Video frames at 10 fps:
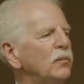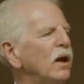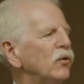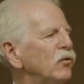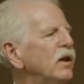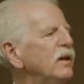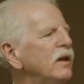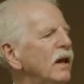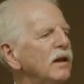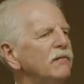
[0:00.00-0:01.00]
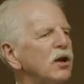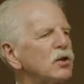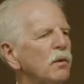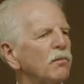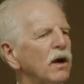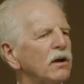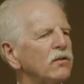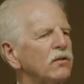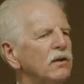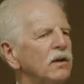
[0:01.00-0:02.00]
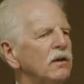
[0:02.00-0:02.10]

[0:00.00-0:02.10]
males, didn't eat any vegetable products